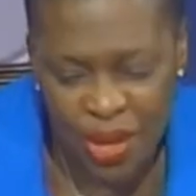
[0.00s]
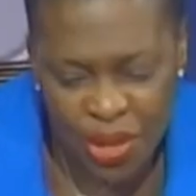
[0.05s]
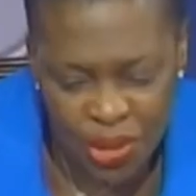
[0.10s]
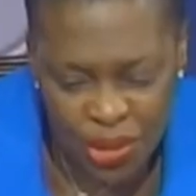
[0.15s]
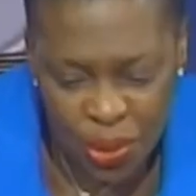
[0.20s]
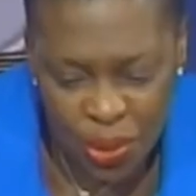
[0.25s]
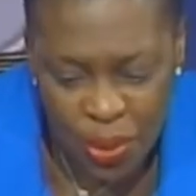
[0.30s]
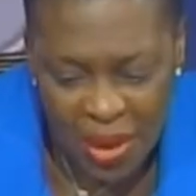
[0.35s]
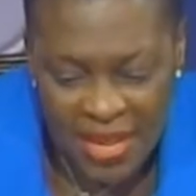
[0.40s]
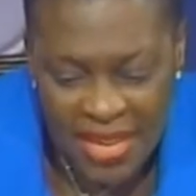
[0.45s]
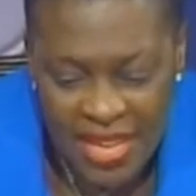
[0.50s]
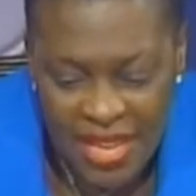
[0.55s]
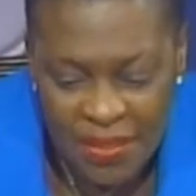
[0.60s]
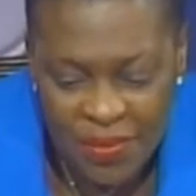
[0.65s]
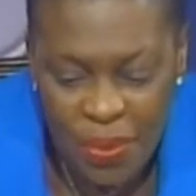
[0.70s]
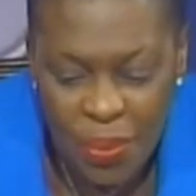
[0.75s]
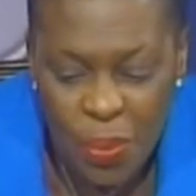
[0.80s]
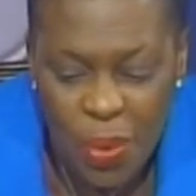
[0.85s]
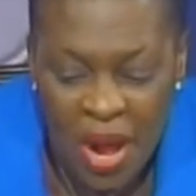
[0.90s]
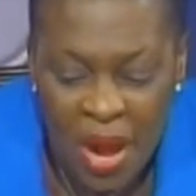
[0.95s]
So
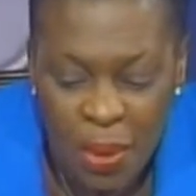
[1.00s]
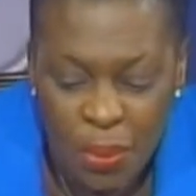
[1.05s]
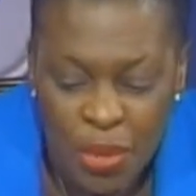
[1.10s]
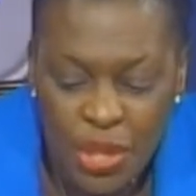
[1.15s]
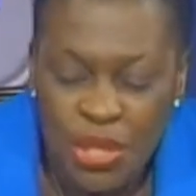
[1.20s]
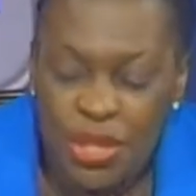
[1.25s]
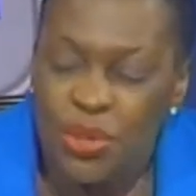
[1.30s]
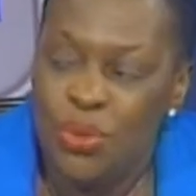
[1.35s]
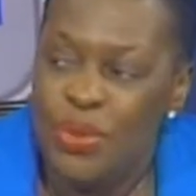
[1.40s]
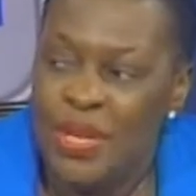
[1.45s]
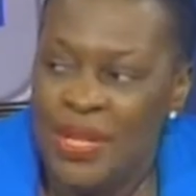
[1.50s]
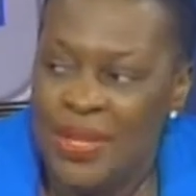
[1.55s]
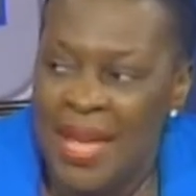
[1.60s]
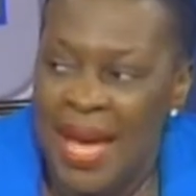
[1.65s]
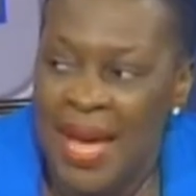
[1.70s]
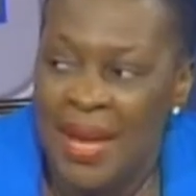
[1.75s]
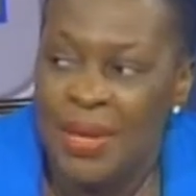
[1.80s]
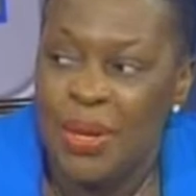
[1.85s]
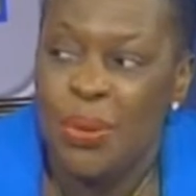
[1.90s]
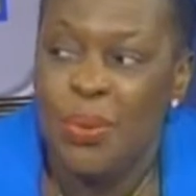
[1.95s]
even while we're doing
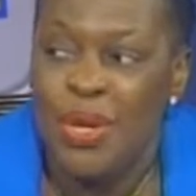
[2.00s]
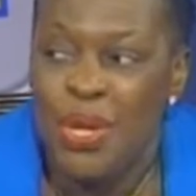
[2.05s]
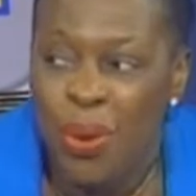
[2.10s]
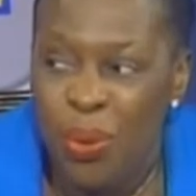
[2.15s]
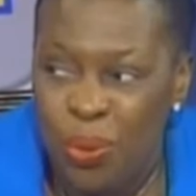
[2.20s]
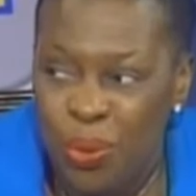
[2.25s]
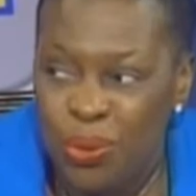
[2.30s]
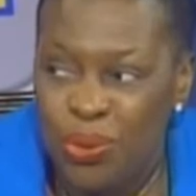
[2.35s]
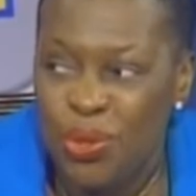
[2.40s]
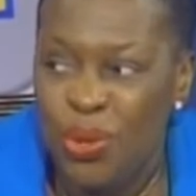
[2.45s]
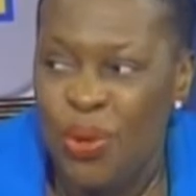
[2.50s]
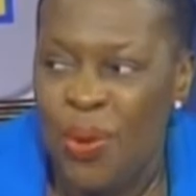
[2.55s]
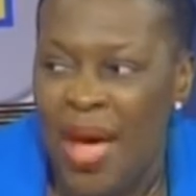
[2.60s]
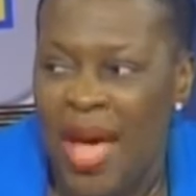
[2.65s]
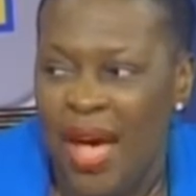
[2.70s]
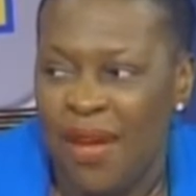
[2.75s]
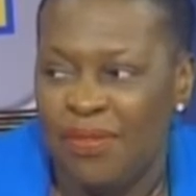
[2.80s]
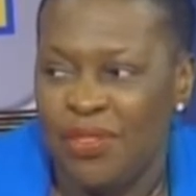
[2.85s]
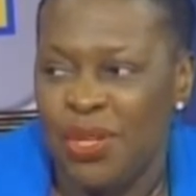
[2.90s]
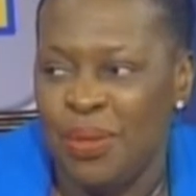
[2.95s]
that, we also
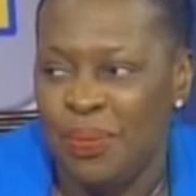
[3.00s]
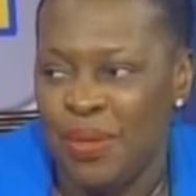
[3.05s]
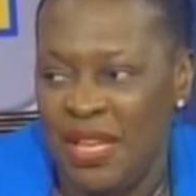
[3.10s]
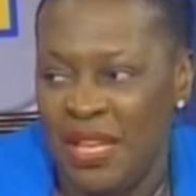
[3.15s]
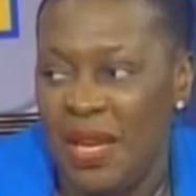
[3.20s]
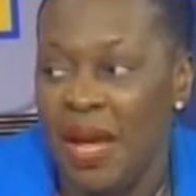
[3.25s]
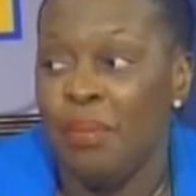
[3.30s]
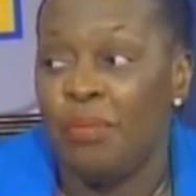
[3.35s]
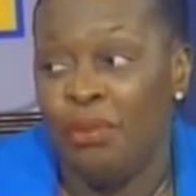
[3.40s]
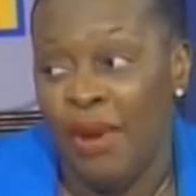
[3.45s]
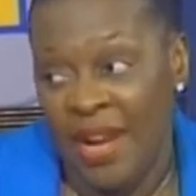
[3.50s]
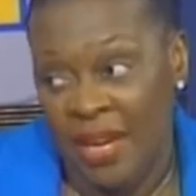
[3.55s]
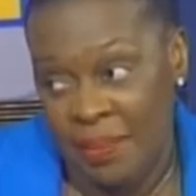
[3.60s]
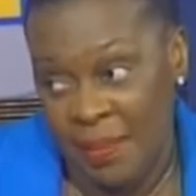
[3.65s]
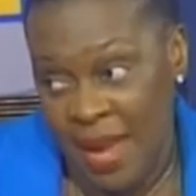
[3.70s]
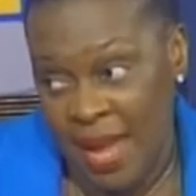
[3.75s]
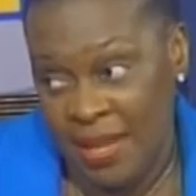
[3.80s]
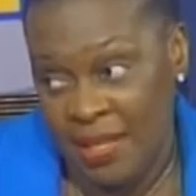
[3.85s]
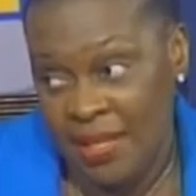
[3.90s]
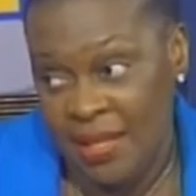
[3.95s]
have to be
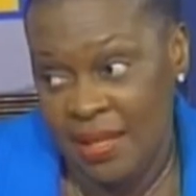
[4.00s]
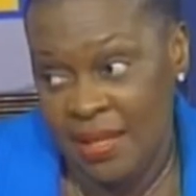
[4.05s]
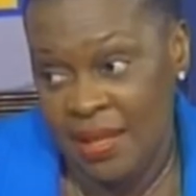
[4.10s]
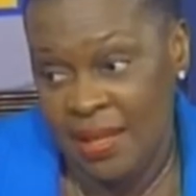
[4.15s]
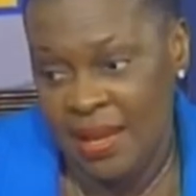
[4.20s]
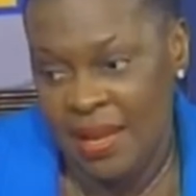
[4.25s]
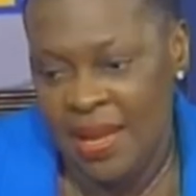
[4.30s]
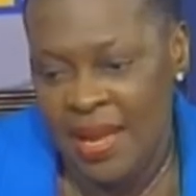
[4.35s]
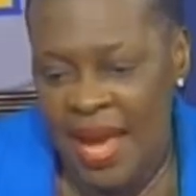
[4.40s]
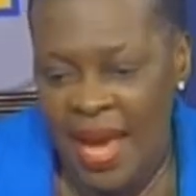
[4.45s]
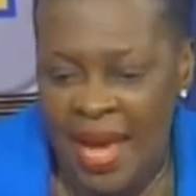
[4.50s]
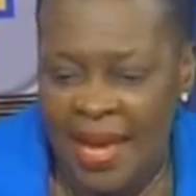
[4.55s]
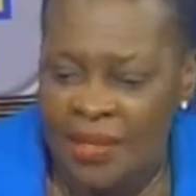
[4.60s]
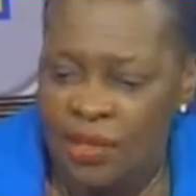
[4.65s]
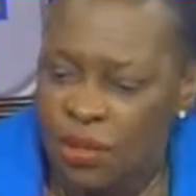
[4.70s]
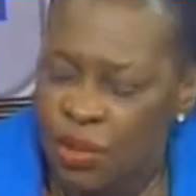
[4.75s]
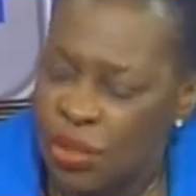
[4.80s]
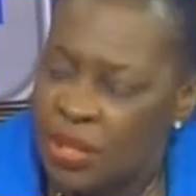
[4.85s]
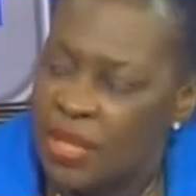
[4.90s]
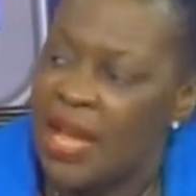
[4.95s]
pragmatic
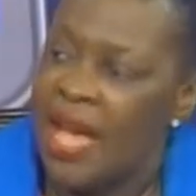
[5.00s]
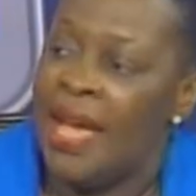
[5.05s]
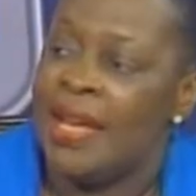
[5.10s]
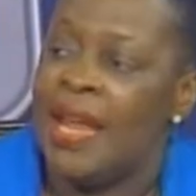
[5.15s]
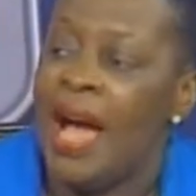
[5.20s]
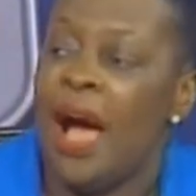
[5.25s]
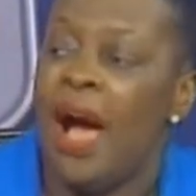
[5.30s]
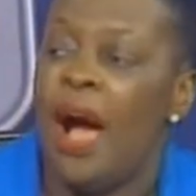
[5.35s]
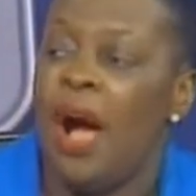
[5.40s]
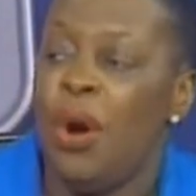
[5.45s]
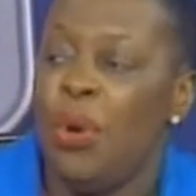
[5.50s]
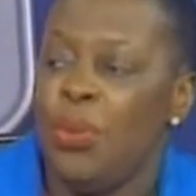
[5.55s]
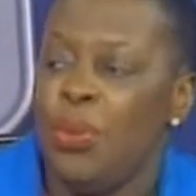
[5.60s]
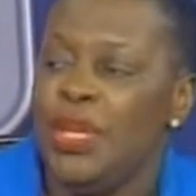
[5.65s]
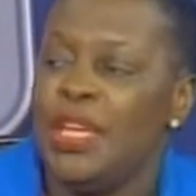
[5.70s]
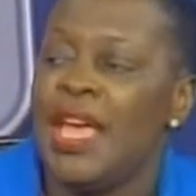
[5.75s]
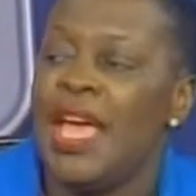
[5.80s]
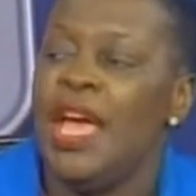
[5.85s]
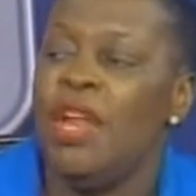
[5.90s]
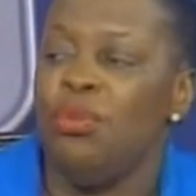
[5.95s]
and look at how
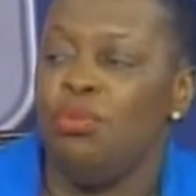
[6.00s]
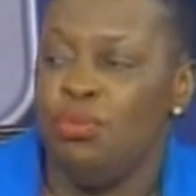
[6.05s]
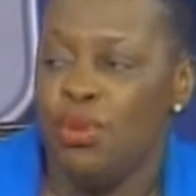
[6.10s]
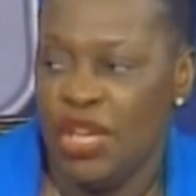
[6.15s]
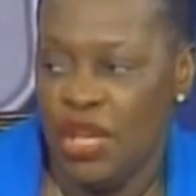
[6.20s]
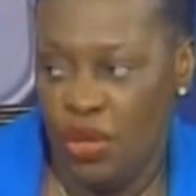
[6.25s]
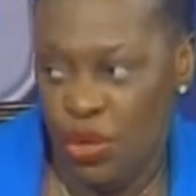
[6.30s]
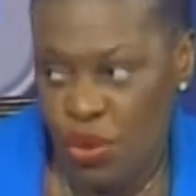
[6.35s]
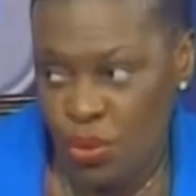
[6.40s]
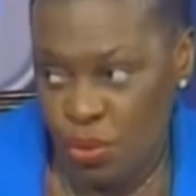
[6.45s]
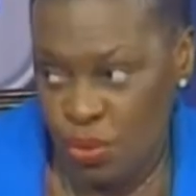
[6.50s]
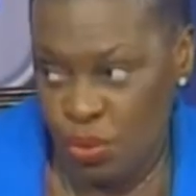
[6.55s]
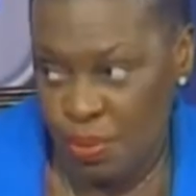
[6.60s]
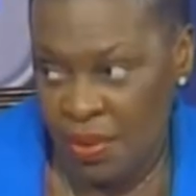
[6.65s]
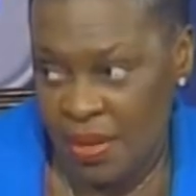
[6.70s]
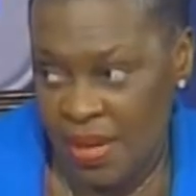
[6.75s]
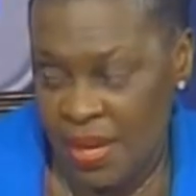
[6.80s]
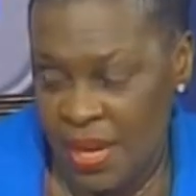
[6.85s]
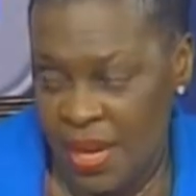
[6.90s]
we can recoup